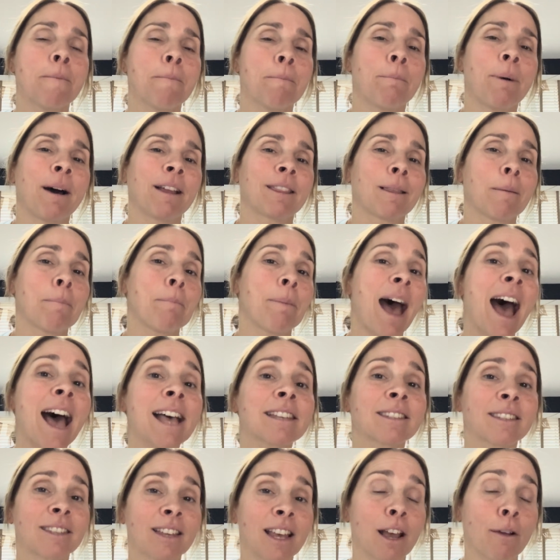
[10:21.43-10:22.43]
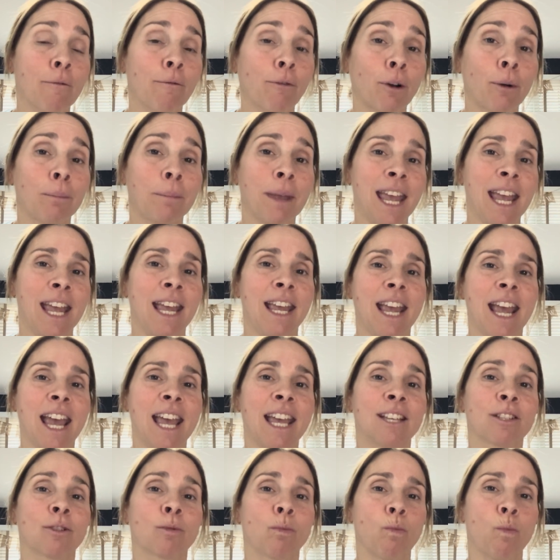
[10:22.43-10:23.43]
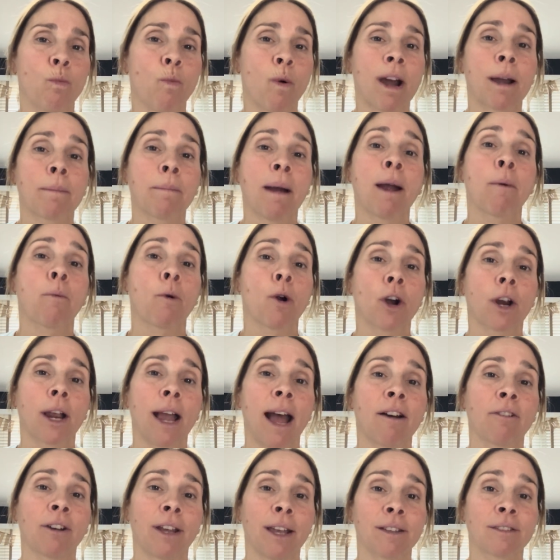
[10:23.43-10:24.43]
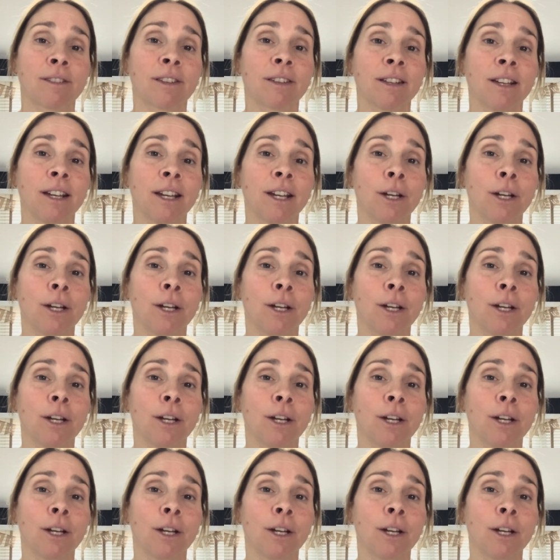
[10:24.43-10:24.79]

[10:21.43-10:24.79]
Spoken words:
But the best thing for me is where my workout is,